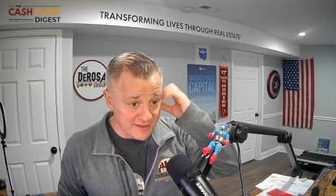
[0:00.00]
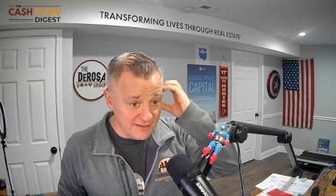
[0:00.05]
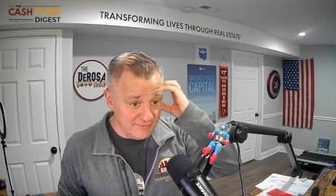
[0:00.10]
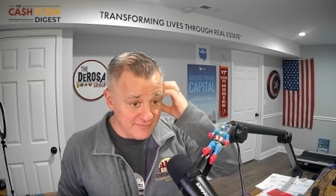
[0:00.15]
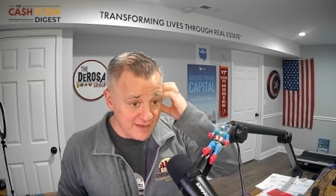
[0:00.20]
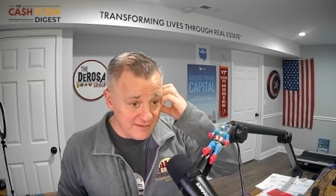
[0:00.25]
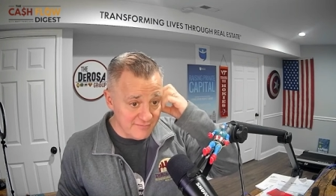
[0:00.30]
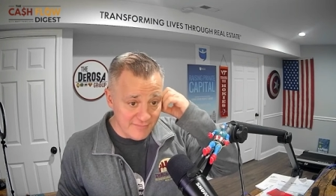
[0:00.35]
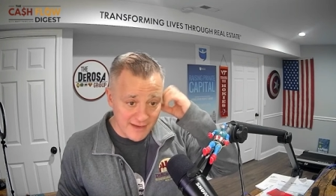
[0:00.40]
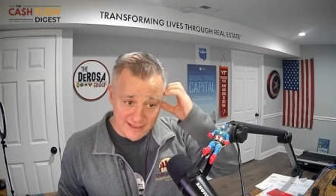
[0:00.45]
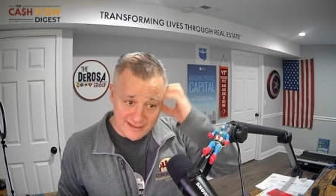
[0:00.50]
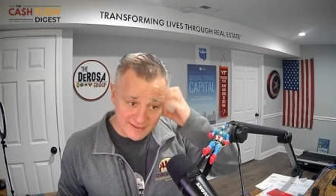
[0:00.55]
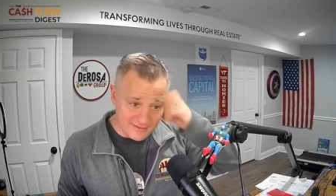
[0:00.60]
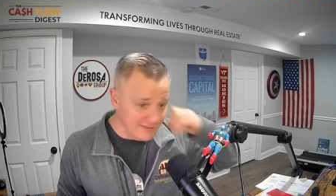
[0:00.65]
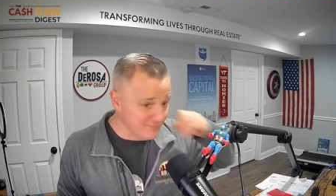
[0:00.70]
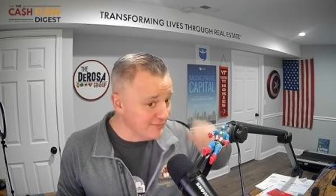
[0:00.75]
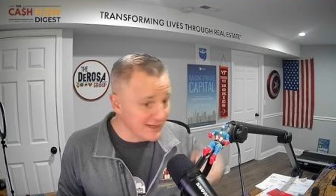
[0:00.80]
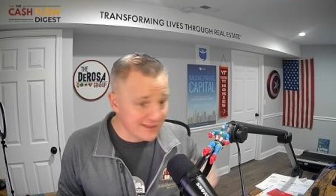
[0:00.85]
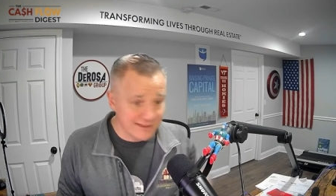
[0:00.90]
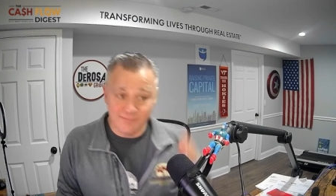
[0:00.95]
and, and make right. the
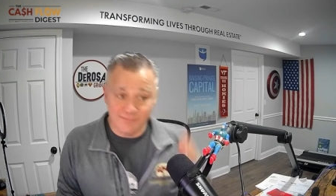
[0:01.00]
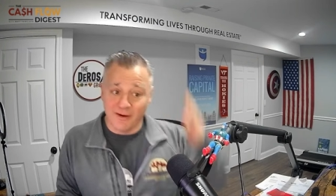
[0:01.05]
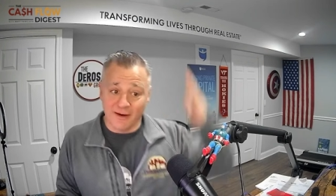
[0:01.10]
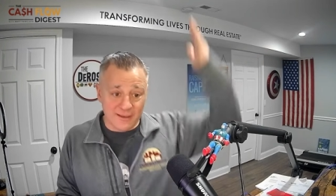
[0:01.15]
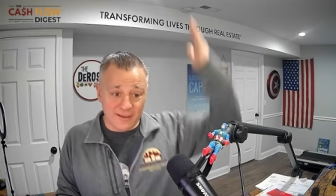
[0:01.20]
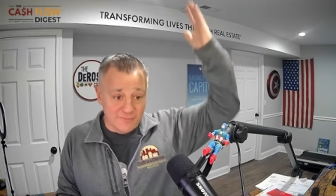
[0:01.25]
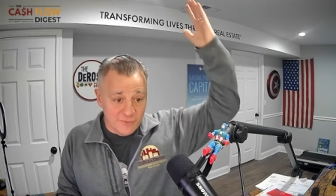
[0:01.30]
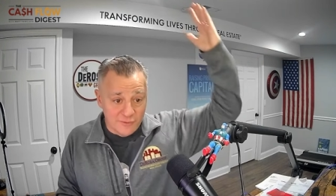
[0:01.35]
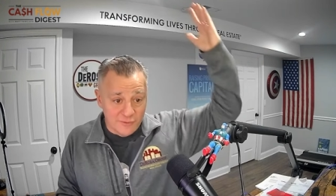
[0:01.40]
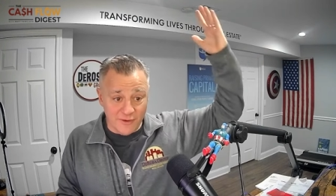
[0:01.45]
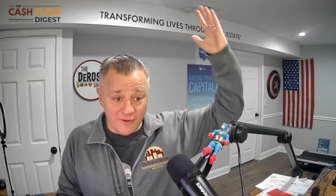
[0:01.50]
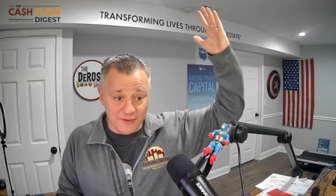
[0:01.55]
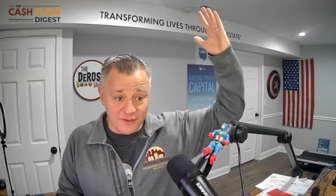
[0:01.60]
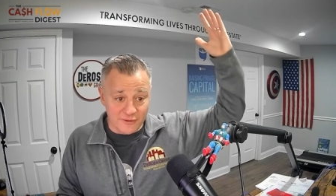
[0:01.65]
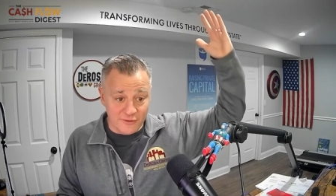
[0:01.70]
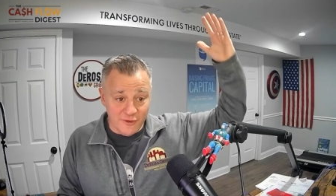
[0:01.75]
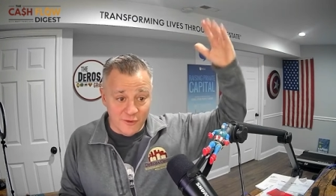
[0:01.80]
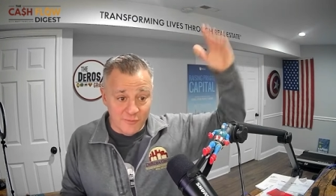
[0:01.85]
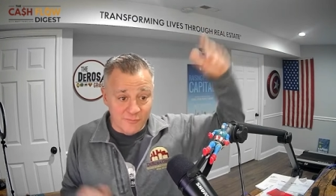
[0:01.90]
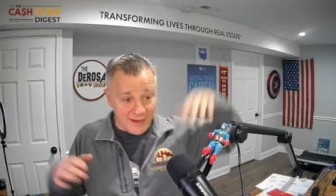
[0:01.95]
and make the market move on
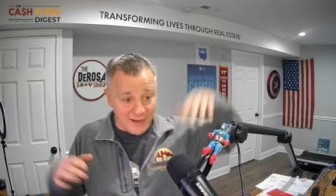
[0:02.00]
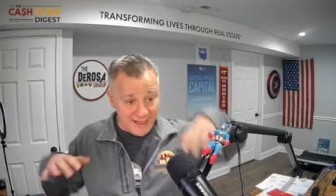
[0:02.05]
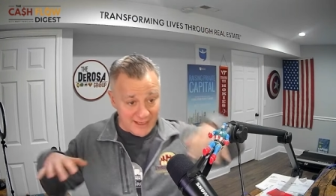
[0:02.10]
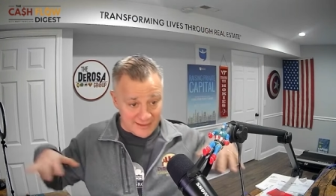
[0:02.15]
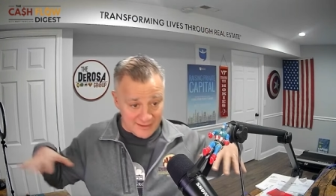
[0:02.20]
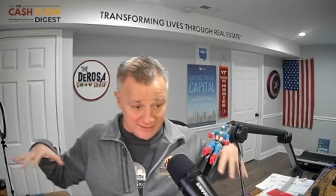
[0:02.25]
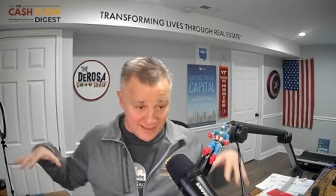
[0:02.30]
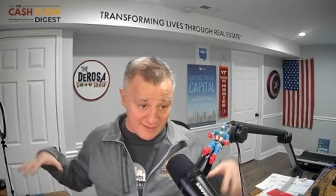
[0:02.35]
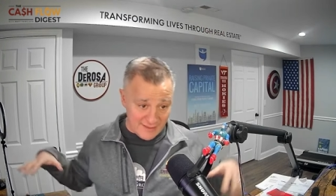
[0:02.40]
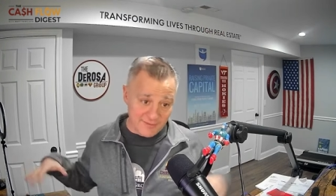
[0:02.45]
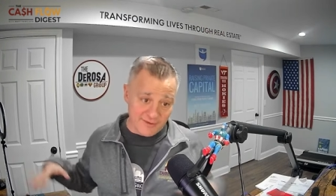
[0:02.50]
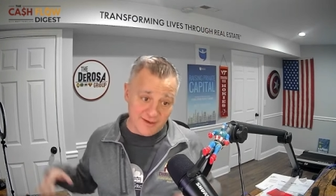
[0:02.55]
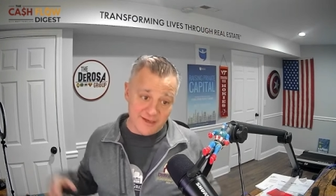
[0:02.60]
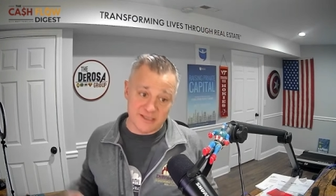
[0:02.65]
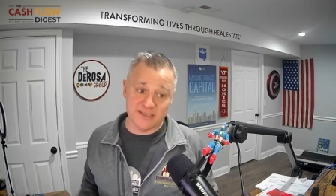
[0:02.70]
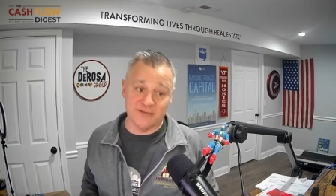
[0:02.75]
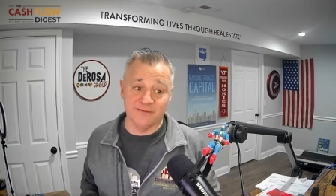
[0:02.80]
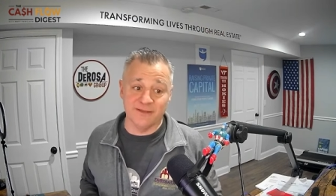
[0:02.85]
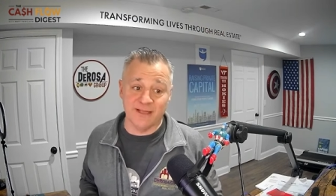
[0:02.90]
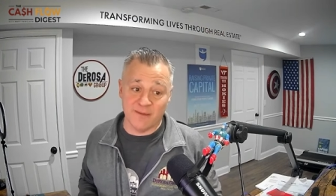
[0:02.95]
your own by a
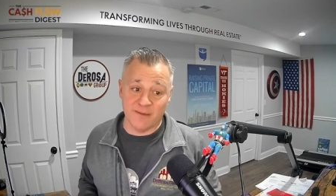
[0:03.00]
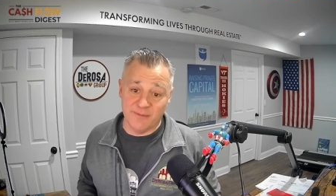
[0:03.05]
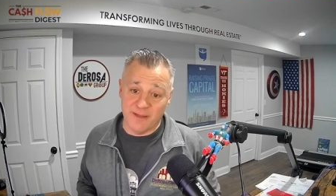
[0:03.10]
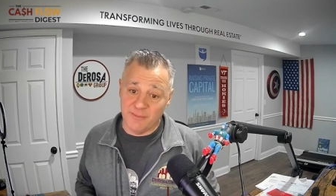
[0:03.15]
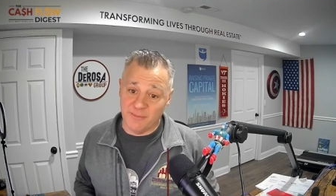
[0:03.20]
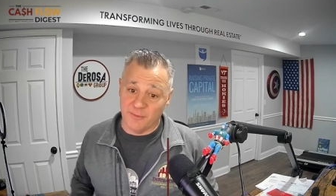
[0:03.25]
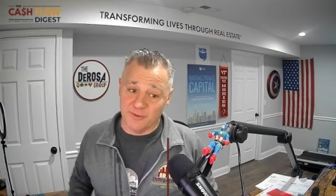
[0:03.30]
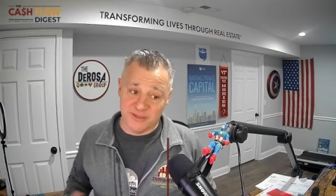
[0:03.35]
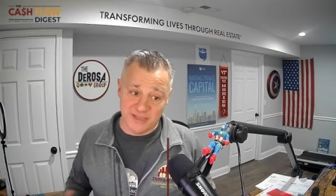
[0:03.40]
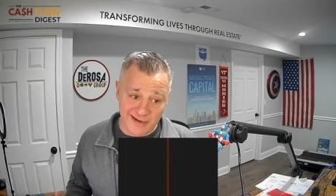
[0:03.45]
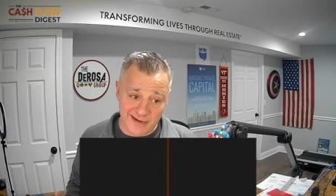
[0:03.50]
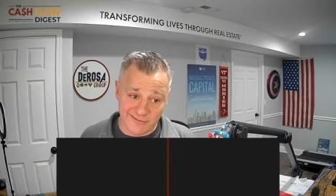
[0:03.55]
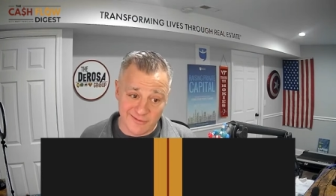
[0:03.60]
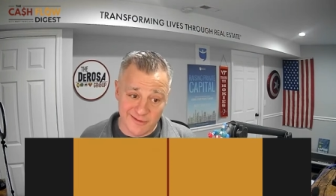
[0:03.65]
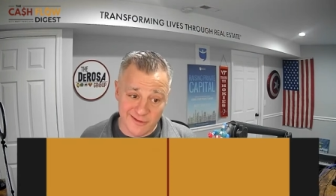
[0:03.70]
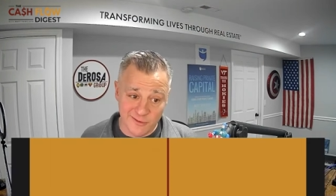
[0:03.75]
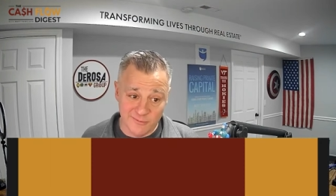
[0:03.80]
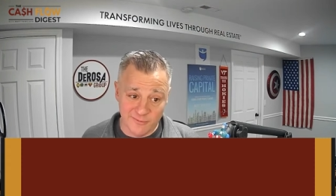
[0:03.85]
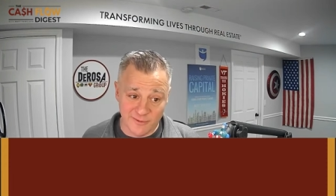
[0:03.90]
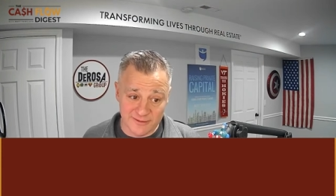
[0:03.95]
collaboration of a lot of people, which you can't
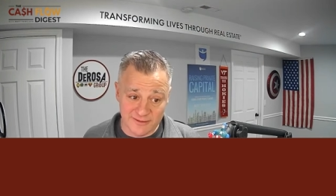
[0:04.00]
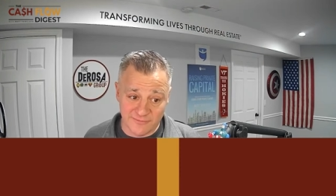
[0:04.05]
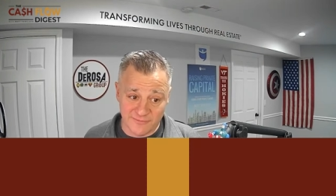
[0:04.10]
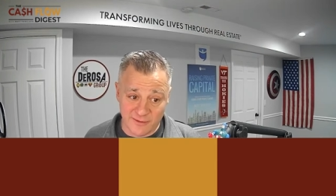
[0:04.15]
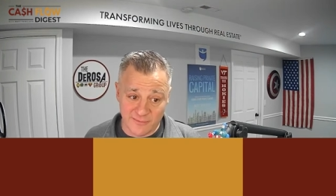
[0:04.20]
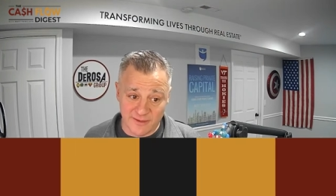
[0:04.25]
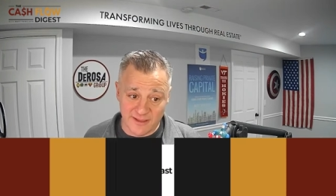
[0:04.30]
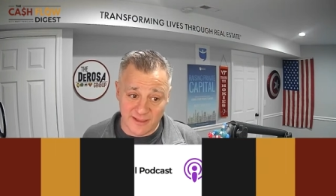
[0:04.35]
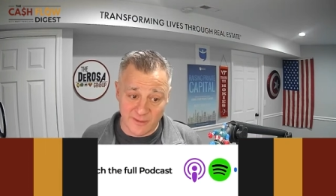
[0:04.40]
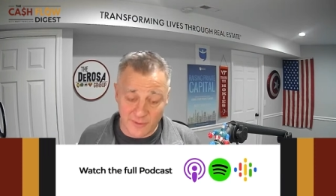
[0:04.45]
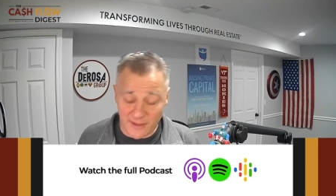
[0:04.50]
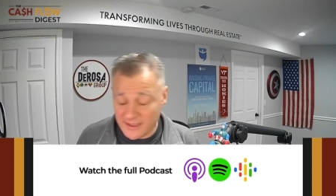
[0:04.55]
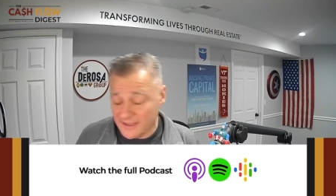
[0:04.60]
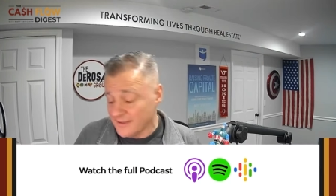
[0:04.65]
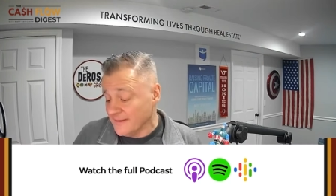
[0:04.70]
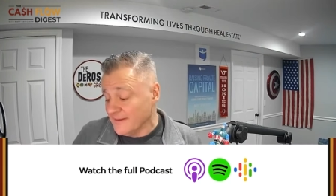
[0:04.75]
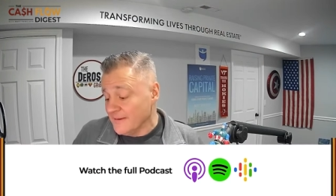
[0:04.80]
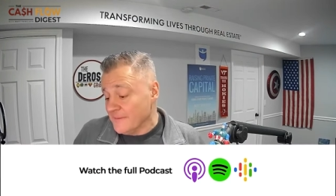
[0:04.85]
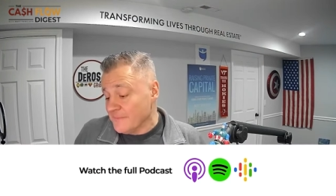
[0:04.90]
really do in multifamily anyway,